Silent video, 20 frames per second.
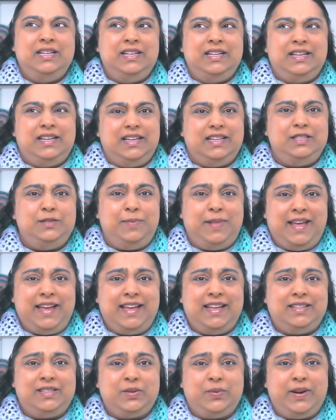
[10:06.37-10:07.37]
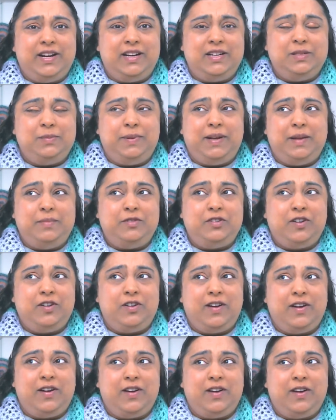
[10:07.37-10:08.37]
it's blanket squares, but I'm
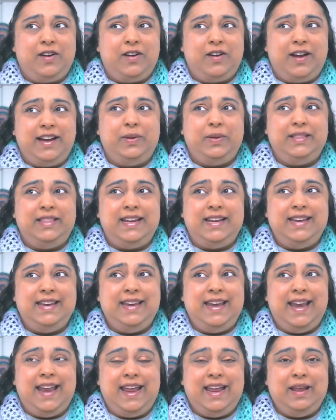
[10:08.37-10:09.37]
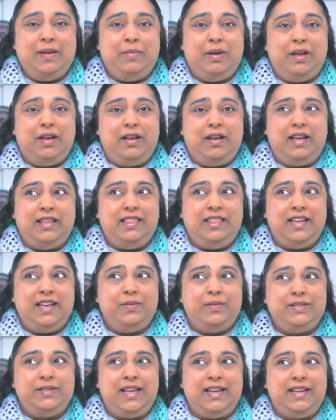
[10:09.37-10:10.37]
trying to remember what the name, I think
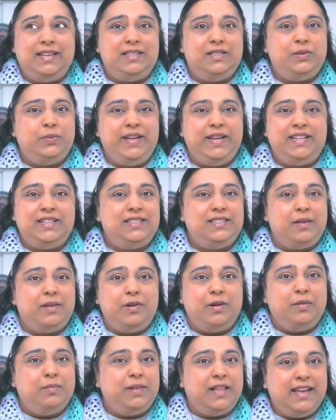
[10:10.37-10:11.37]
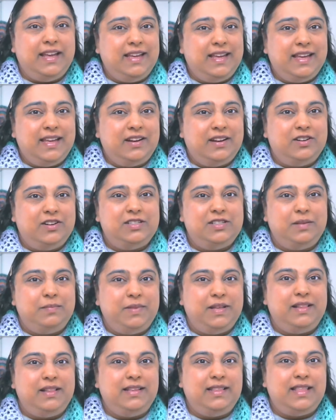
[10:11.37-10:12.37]
it was like Sweet Summer Blanket or
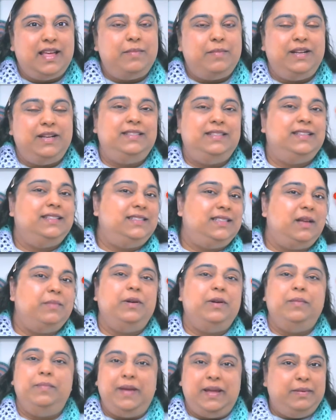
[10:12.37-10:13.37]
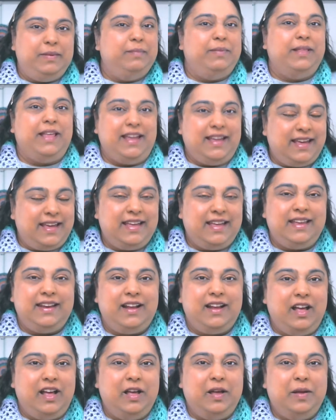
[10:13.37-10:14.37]
something like that, but it's a summer baby blanket
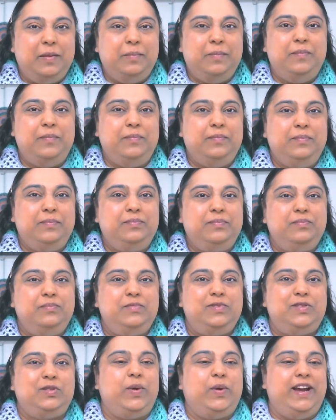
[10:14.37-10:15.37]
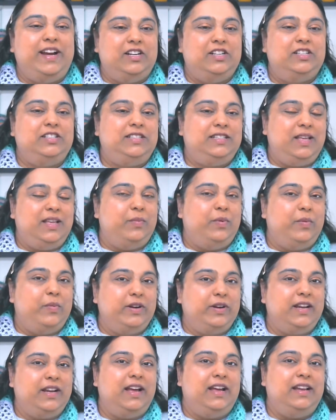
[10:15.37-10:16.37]
squares that we're
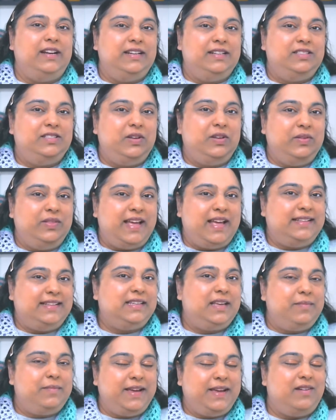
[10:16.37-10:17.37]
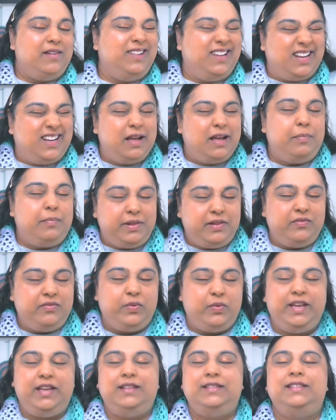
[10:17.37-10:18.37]
working on. So that's coming out in a couple
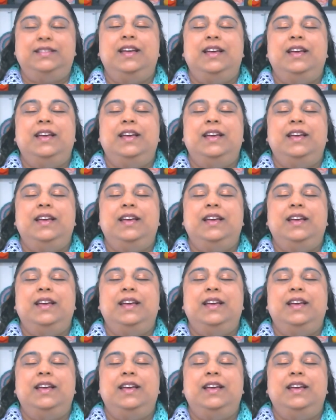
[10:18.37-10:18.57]
of weeks.